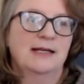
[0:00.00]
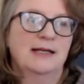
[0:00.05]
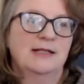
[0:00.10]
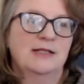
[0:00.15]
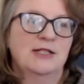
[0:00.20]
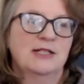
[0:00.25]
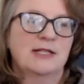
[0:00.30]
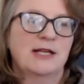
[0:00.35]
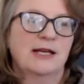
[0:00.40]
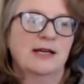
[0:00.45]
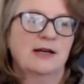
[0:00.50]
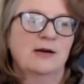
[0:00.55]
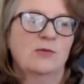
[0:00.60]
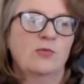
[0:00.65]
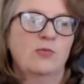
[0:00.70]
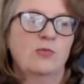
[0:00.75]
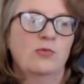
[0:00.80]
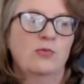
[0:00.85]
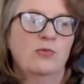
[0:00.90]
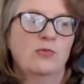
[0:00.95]
just like a
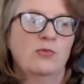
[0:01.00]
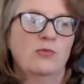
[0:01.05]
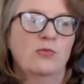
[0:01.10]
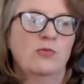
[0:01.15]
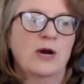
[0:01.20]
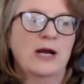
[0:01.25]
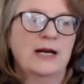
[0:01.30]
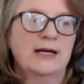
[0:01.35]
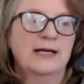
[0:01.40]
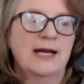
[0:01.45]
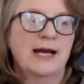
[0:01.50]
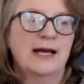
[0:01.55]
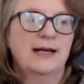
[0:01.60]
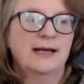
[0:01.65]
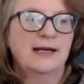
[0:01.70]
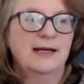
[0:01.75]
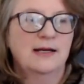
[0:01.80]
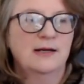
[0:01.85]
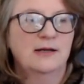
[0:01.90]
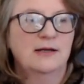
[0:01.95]
one
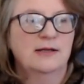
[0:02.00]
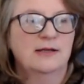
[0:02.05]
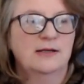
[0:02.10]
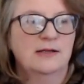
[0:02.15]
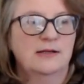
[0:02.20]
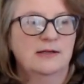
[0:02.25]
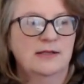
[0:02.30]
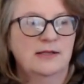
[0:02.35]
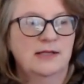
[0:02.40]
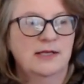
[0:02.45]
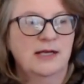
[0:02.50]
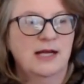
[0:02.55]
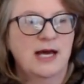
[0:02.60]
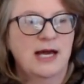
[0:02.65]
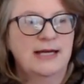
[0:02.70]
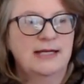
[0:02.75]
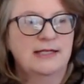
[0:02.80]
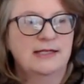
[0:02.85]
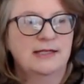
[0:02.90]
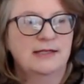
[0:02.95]
colour
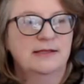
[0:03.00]
light